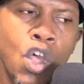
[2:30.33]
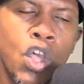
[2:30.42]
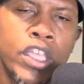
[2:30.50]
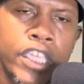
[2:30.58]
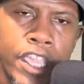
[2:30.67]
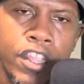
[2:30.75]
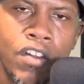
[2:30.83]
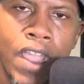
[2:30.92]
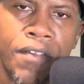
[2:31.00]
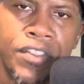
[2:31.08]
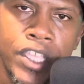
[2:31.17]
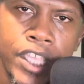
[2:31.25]
year
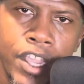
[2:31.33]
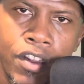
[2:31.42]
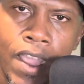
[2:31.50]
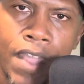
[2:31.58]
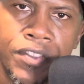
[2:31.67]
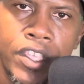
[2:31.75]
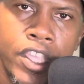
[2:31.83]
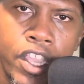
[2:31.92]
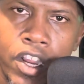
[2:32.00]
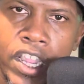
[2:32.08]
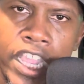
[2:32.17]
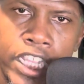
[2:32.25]
after year after
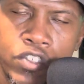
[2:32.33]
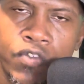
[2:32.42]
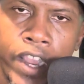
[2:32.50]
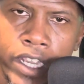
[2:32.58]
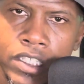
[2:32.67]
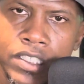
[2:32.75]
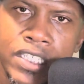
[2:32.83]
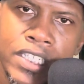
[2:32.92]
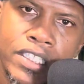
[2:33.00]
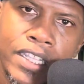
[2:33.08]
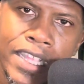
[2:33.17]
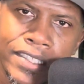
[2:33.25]
year, each regular
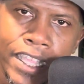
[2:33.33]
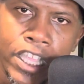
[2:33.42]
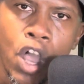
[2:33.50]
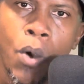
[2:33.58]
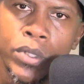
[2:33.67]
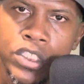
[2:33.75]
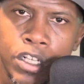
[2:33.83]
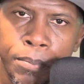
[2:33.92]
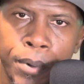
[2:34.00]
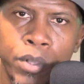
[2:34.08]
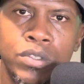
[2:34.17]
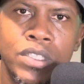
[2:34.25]
season as they go into the
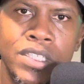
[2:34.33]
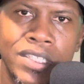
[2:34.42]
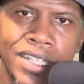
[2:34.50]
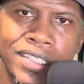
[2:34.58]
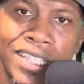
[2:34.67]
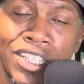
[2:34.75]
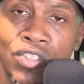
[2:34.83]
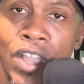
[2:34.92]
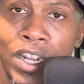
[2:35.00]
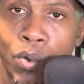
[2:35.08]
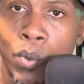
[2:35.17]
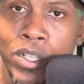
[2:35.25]
postseason, as they
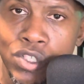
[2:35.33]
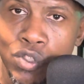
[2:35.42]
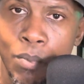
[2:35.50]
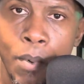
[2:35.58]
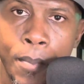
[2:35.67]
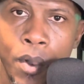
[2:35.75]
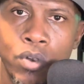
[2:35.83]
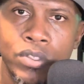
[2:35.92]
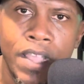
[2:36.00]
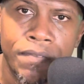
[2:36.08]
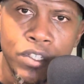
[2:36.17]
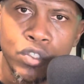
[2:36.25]
try to win Super
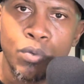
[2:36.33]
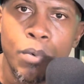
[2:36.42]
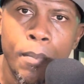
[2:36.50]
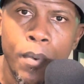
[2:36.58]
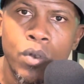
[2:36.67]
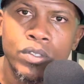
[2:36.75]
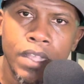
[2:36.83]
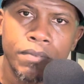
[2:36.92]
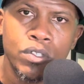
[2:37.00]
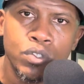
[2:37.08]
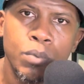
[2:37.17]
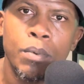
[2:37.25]
Bowls after Super Bowls
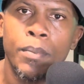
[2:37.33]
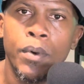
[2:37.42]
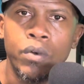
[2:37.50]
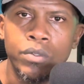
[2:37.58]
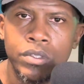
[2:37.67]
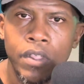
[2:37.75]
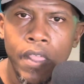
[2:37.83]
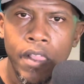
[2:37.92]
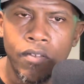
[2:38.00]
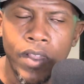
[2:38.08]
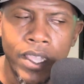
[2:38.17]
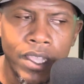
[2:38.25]
after Super Bowls,
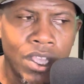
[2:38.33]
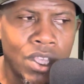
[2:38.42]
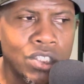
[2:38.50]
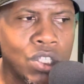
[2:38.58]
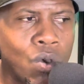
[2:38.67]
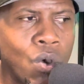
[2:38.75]
right? So